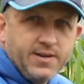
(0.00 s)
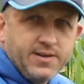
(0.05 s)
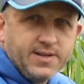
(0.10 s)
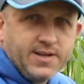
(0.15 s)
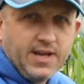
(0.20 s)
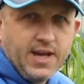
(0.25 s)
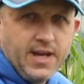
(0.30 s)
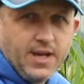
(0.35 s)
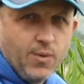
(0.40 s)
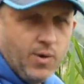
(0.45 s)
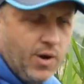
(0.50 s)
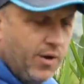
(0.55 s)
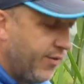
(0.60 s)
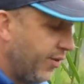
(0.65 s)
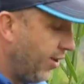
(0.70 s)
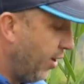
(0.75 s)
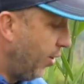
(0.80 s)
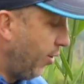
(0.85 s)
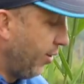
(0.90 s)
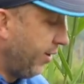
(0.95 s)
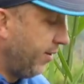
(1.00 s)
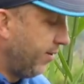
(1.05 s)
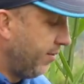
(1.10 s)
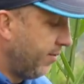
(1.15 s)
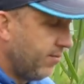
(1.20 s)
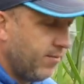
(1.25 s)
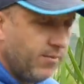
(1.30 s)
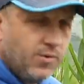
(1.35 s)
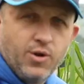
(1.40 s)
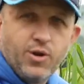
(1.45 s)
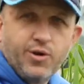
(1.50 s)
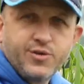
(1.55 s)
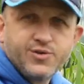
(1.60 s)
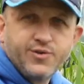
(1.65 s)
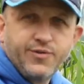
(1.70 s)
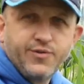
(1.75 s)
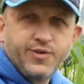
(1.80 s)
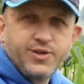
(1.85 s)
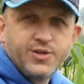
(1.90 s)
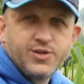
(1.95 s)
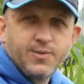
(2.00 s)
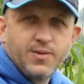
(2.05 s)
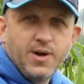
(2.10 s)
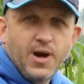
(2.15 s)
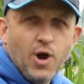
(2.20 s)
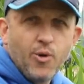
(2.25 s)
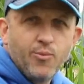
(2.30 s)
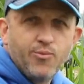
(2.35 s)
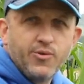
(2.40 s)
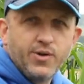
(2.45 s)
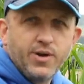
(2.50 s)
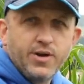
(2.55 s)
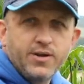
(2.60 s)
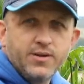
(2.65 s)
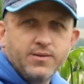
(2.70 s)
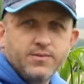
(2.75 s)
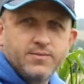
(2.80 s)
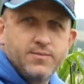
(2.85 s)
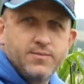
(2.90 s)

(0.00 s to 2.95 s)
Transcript: to get you over the line lots of fish hopefully